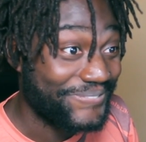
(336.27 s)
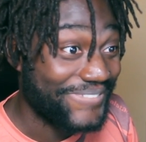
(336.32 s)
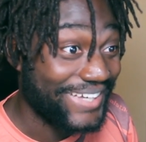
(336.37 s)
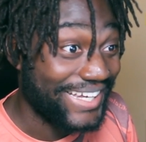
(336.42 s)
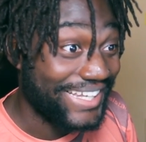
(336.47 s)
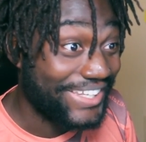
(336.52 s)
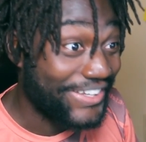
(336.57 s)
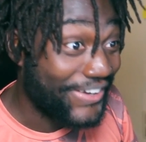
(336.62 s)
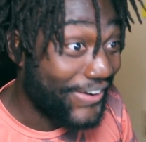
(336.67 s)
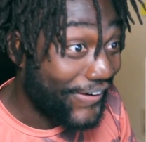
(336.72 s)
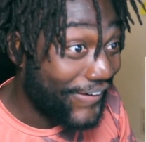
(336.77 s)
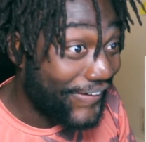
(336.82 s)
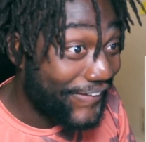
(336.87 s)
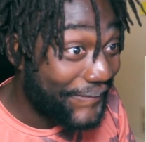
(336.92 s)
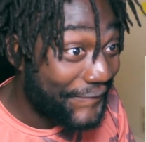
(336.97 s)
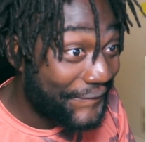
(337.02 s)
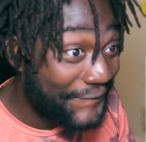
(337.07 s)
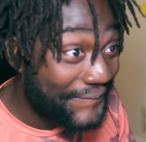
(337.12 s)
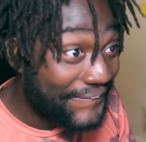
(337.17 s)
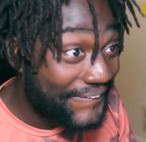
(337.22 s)
But
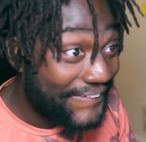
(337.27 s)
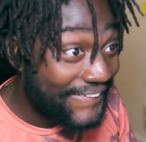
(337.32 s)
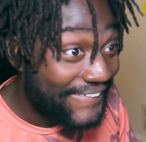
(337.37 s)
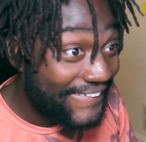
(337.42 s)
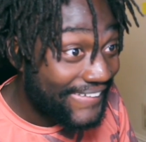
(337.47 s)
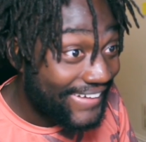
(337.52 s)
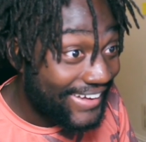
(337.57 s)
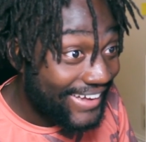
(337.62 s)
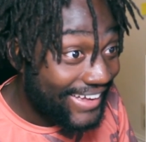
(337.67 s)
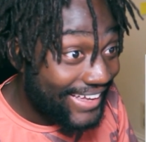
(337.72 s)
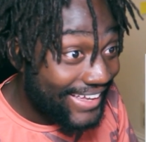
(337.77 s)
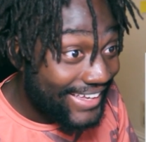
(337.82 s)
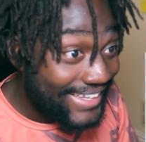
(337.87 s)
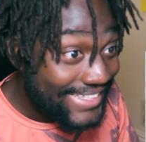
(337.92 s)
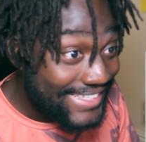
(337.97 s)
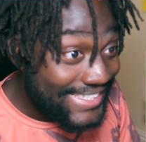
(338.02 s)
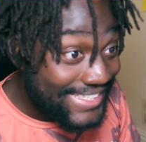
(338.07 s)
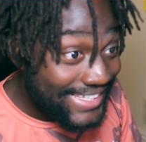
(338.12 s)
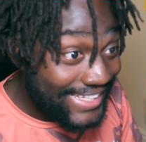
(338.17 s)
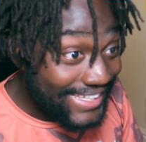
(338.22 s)
yo,
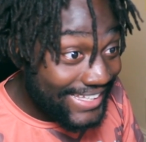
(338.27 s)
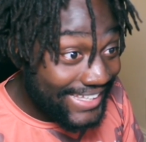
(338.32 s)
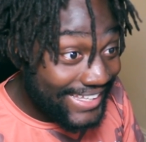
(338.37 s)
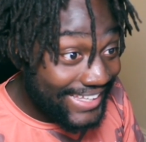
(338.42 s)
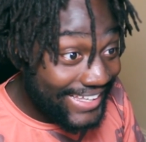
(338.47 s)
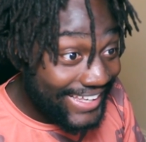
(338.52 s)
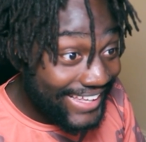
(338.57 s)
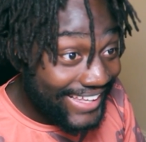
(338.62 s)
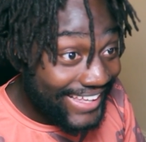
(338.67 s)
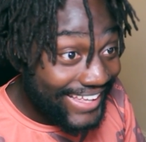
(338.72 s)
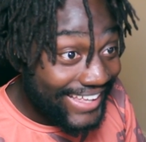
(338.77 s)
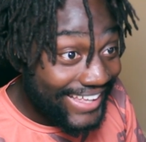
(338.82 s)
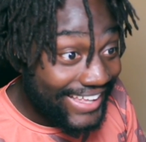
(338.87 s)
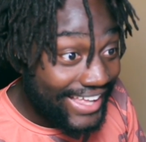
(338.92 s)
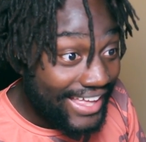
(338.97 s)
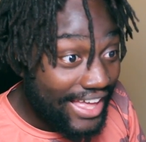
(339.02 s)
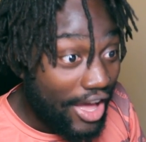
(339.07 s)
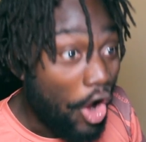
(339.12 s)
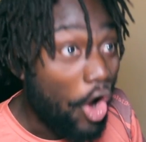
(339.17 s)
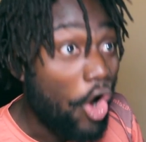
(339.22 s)
see,
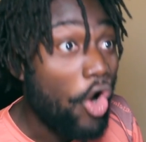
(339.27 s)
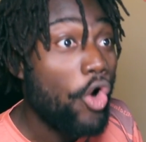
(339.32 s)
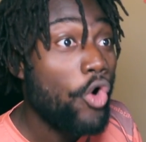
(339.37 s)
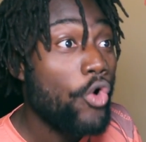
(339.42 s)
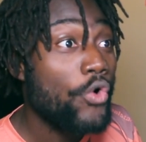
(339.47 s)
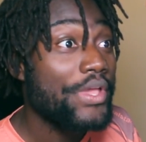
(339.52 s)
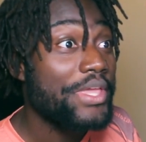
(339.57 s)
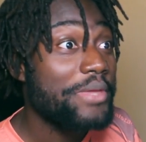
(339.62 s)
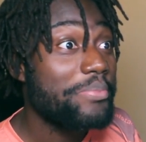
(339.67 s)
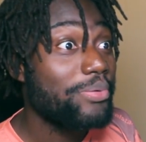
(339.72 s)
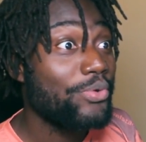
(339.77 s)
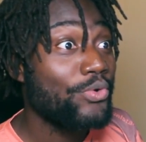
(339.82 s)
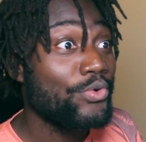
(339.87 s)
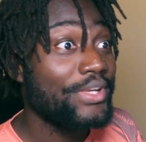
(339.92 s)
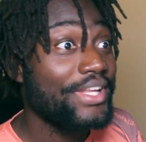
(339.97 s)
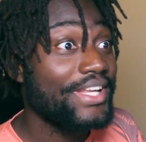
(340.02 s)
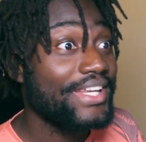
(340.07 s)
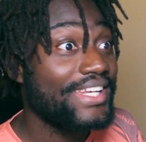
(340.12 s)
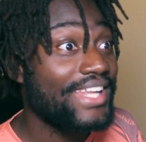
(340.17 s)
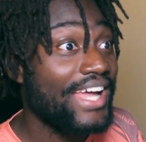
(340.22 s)
oh, he
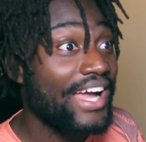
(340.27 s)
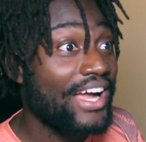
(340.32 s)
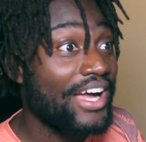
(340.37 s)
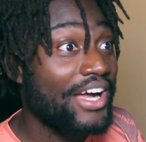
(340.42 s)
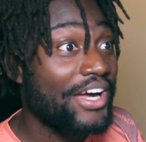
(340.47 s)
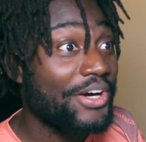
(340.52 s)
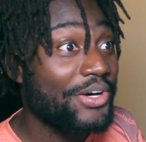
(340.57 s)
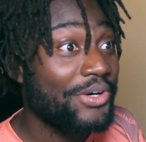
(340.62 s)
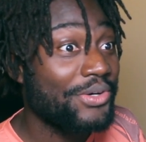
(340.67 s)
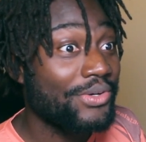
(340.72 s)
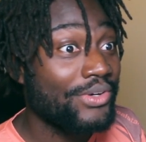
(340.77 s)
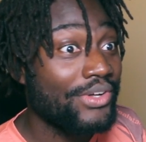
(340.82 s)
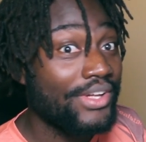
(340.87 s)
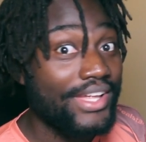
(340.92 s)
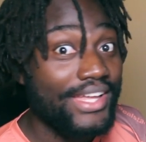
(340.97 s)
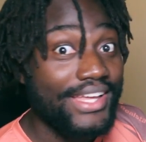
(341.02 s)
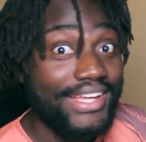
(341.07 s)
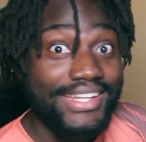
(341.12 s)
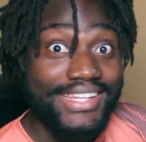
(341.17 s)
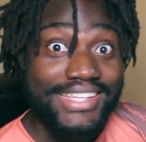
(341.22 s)
pulled it down.
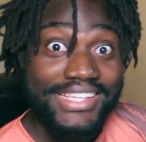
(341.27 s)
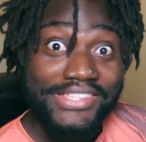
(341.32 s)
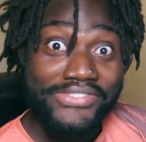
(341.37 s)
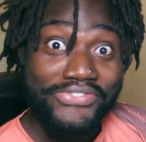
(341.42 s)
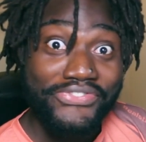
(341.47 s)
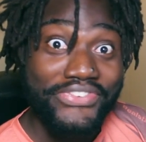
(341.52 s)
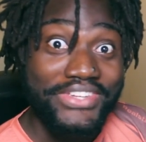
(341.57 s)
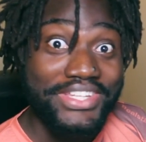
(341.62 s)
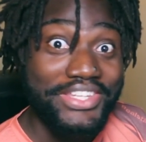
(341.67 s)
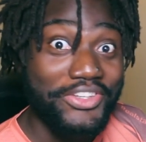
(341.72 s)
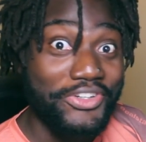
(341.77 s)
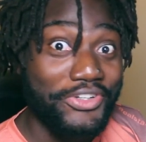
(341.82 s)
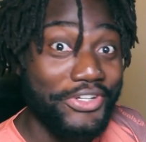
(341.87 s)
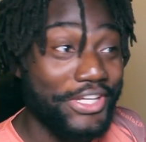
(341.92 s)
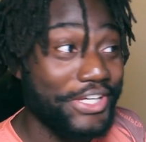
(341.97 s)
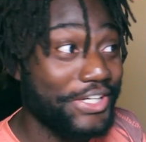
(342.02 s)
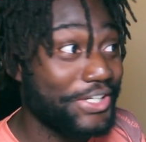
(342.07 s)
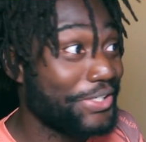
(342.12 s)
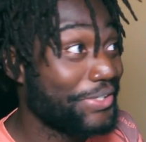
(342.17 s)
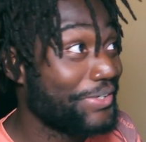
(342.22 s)
This video,
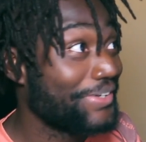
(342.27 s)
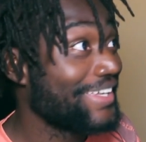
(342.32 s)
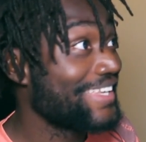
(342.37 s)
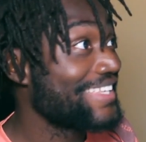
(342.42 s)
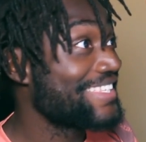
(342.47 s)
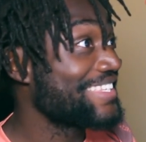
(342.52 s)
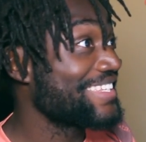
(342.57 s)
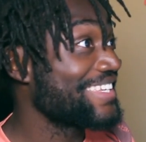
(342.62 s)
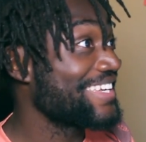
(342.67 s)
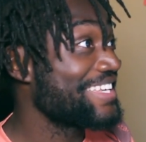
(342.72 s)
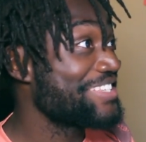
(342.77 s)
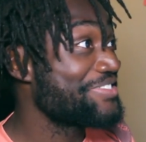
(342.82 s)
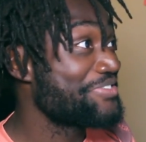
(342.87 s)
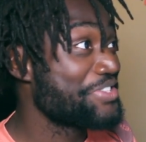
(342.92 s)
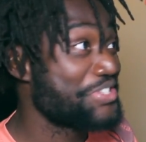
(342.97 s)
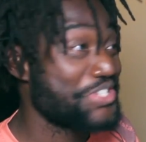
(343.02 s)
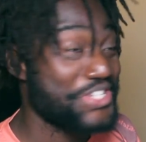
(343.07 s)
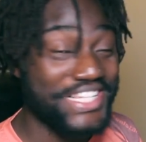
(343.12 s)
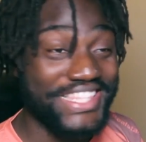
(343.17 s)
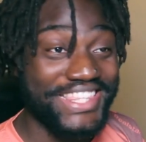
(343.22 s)
yo, is it age
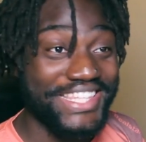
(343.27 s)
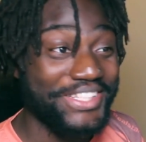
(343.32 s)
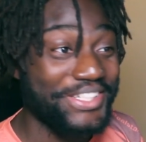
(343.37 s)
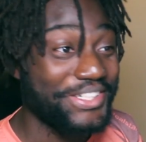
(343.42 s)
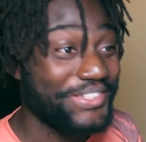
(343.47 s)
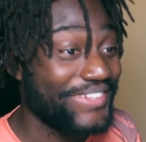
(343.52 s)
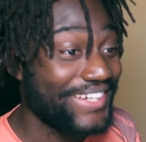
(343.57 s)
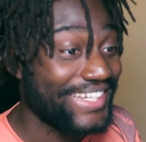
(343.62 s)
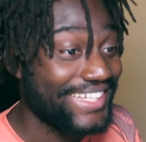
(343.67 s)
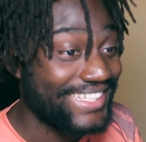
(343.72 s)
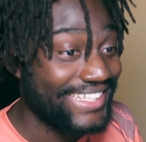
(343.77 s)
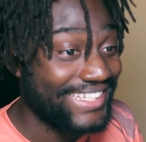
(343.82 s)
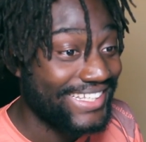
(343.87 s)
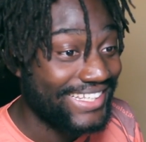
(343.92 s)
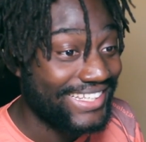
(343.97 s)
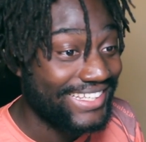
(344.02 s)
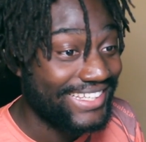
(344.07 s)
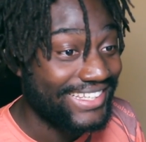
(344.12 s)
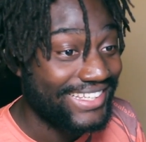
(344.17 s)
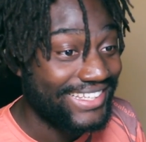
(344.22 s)
restricted already?